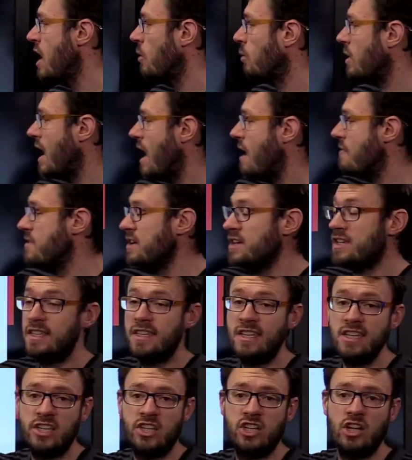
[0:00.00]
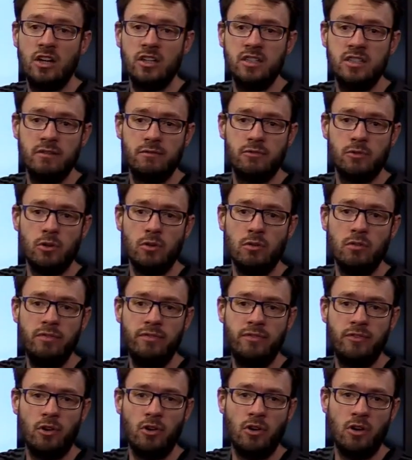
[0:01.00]
We had the disjunctive rule
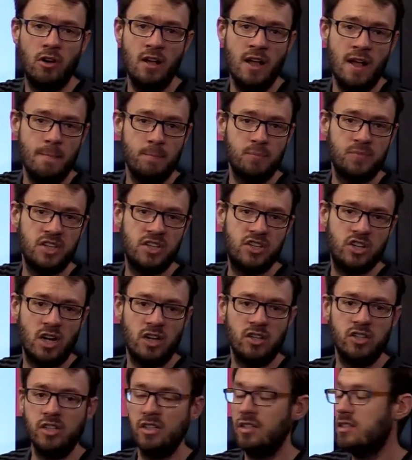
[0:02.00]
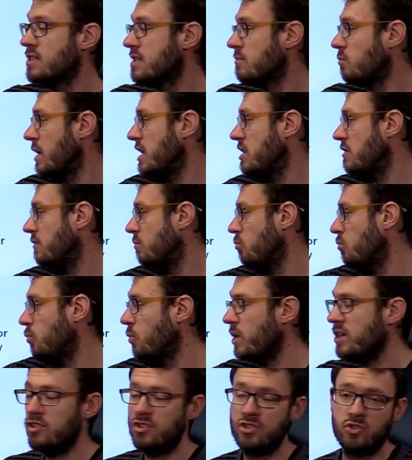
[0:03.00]
for disjunctions, and
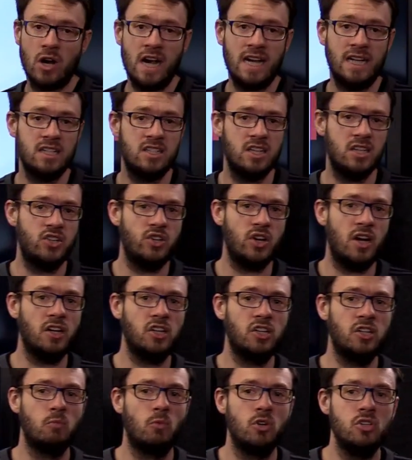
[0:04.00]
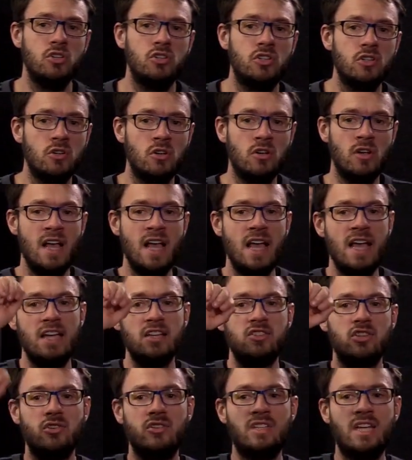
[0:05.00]
when you strike a disjunction, what you do
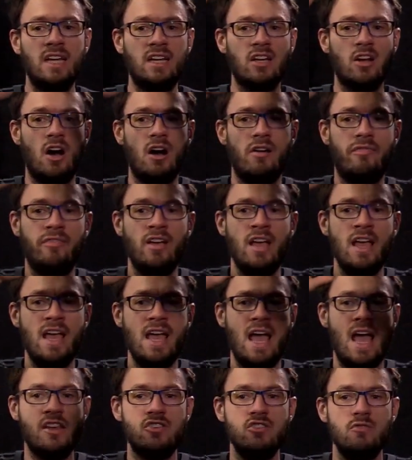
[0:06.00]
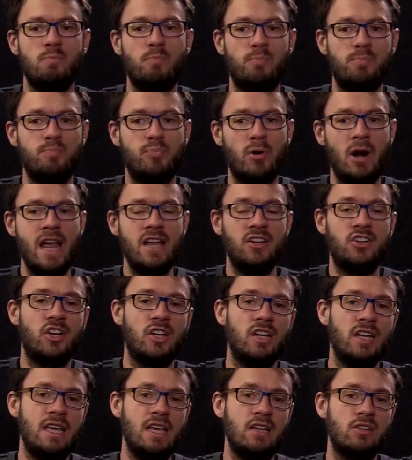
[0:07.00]
is you tick it off and you branch
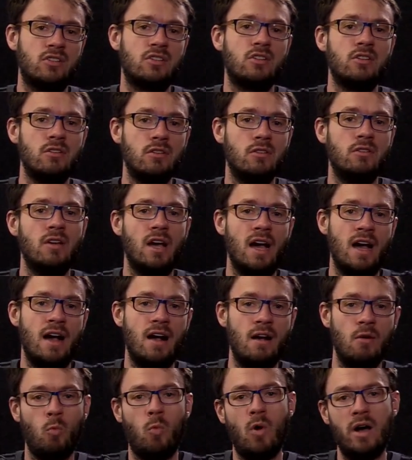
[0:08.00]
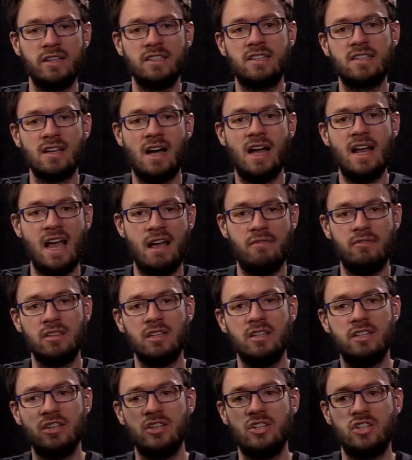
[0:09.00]
it into one side having
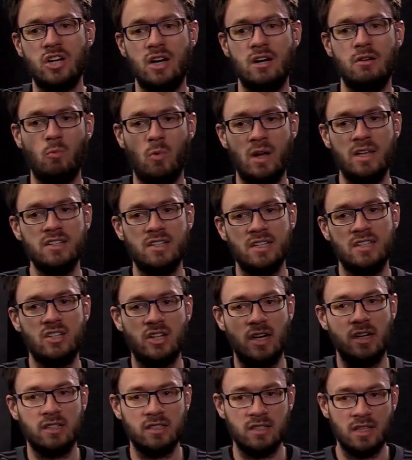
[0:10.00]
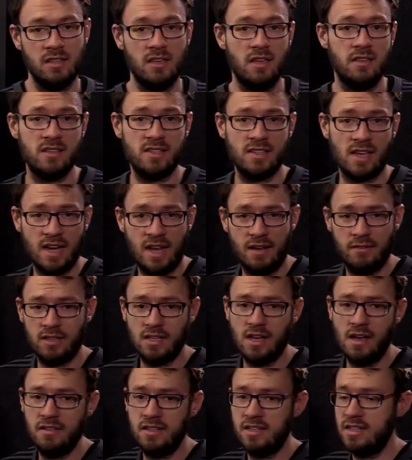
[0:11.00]
the one disjunct and then the other side having
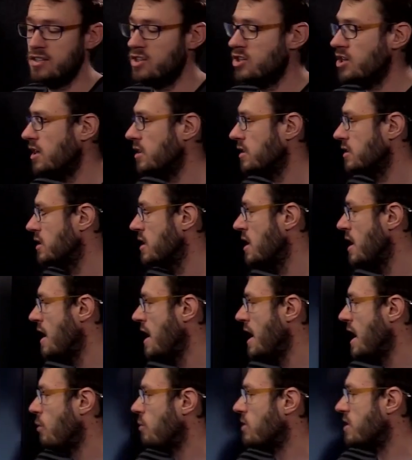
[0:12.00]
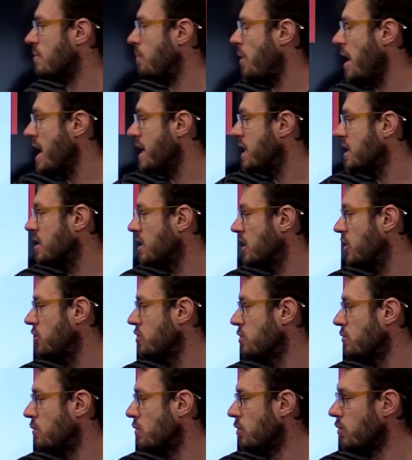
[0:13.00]
the other disjunct. With the
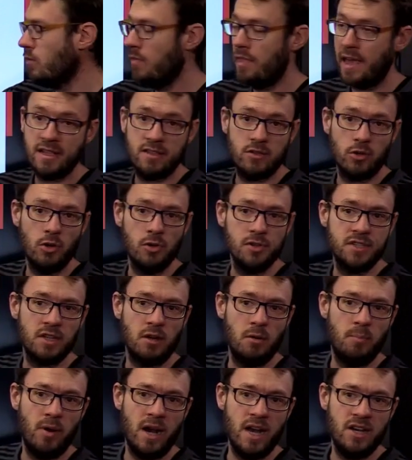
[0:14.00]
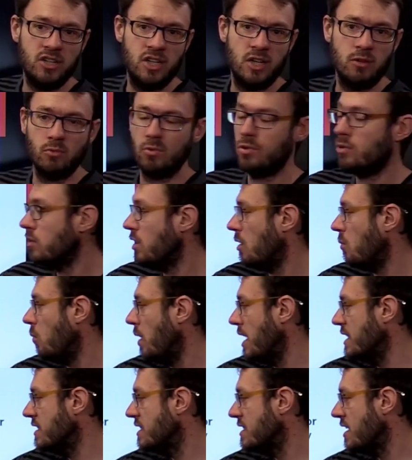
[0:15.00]
biconditional rule, that's also a branching rule. On
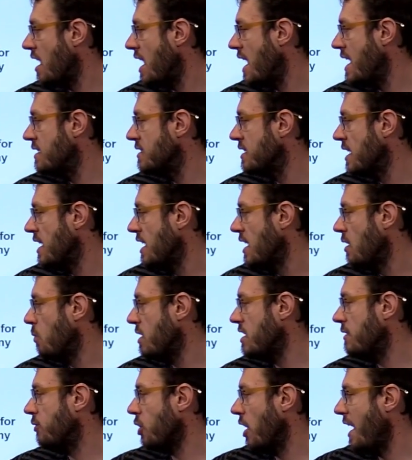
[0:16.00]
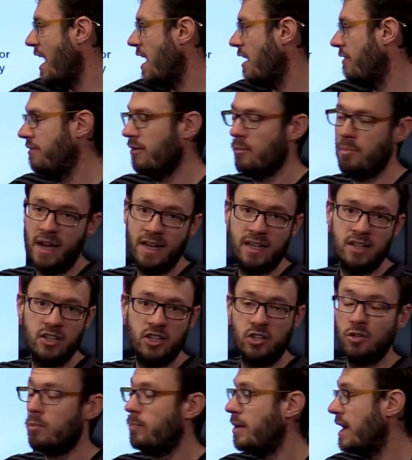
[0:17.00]
one side, when you've got alpha
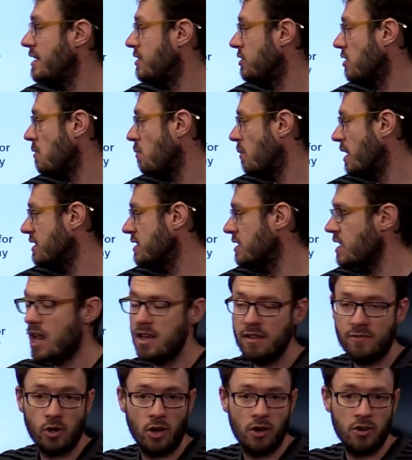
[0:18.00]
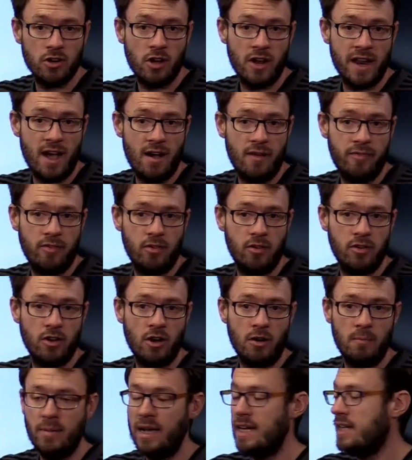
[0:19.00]
biconditional beta, on one side you've got not alpha and
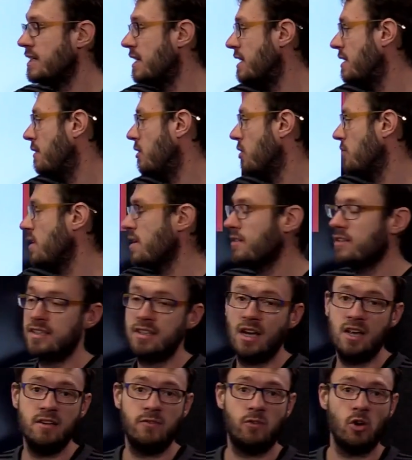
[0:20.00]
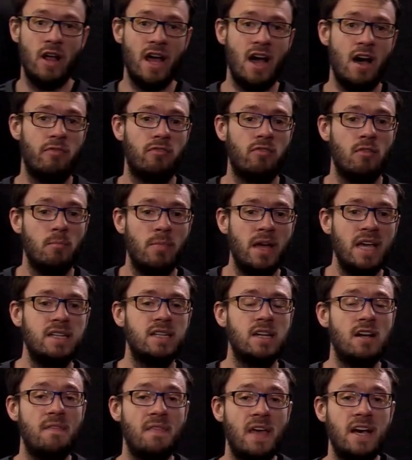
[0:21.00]
not beta, on the other side you've got alpha and
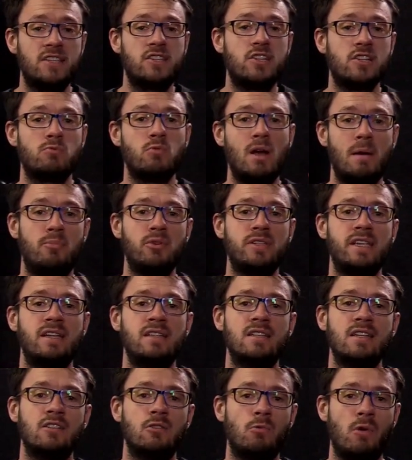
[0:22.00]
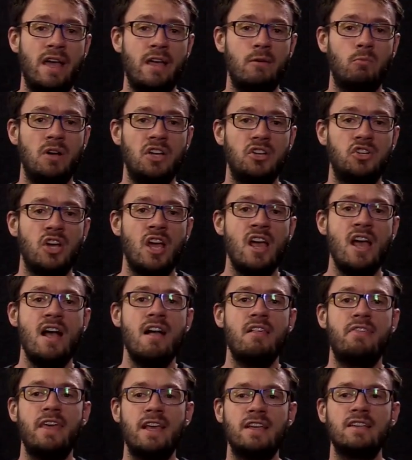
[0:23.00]
beta, and that's just representing the way in which
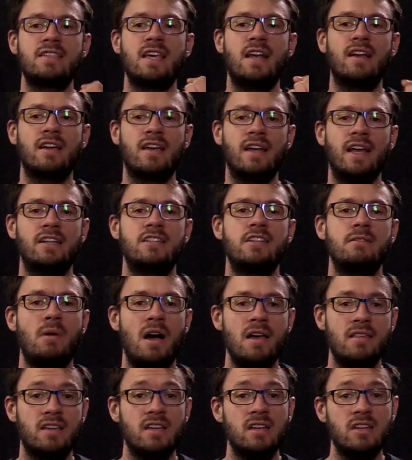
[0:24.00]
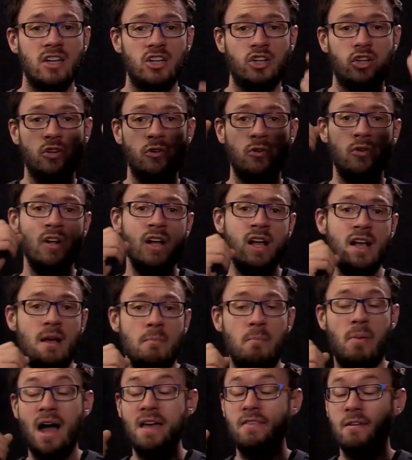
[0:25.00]
things that are connected by the
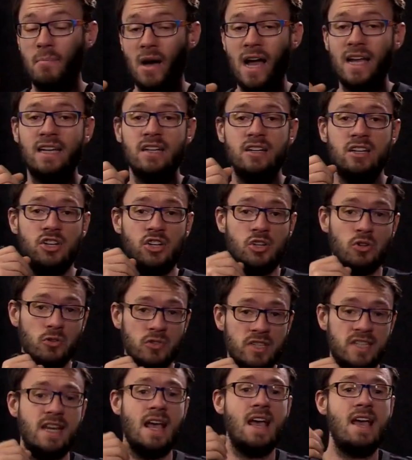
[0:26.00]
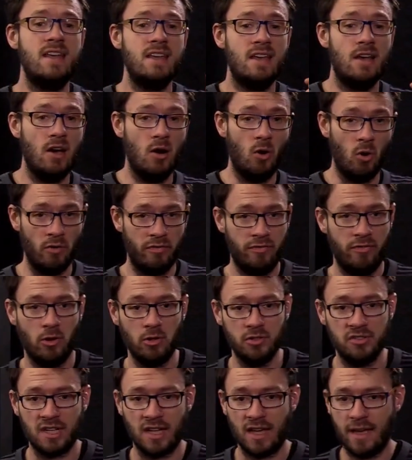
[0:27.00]
biconditional stand or
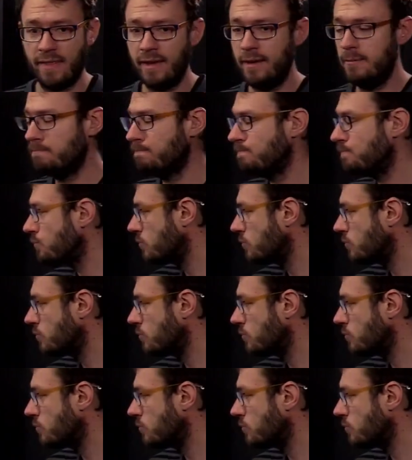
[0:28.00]
fall together.